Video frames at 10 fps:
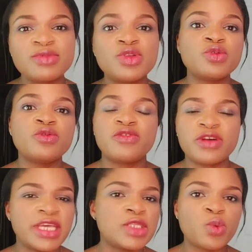to
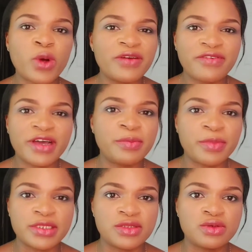forget Wi-Fi
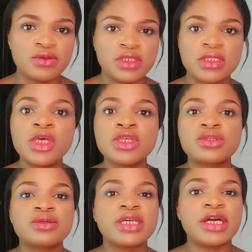passcodes so
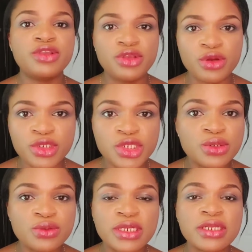that your
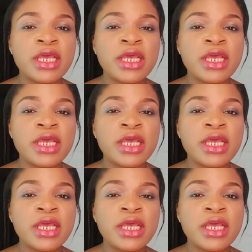children